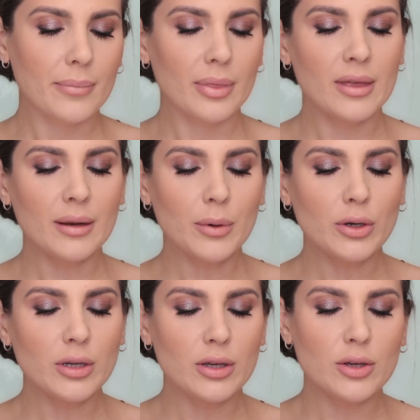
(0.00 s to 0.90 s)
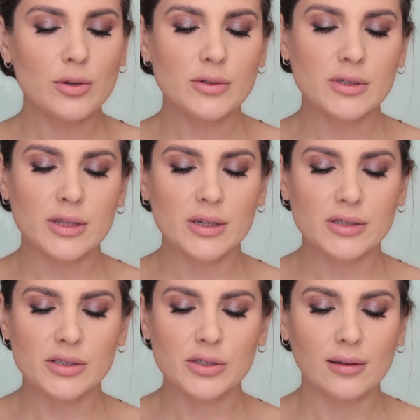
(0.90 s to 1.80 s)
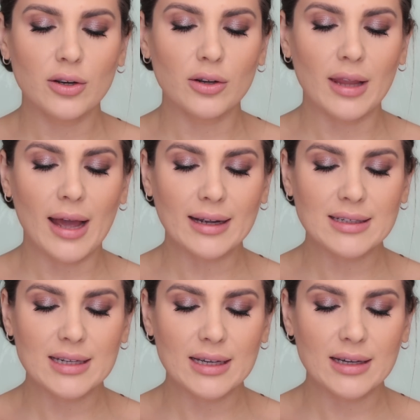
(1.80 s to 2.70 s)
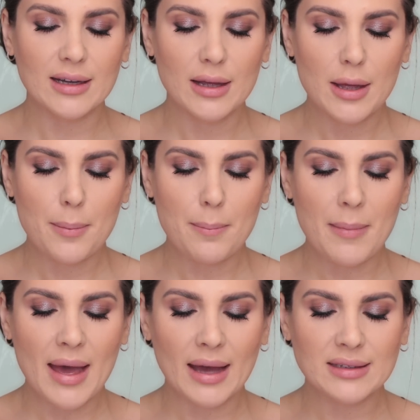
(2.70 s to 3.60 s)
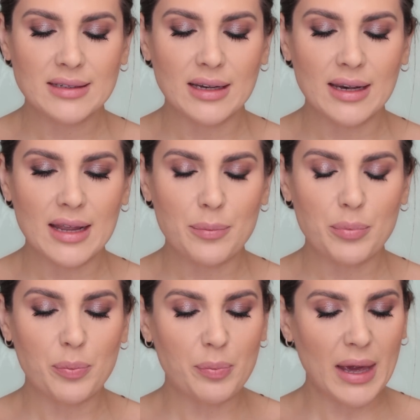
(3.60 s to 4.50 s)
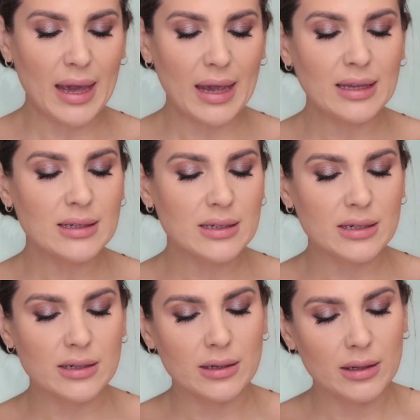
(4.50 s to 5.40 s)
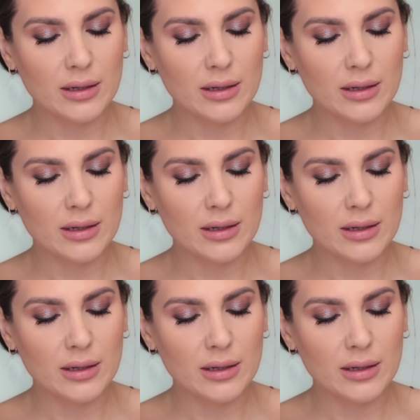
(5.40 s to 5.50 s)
Then I'm going to use this Galactic Matte Lip Paint.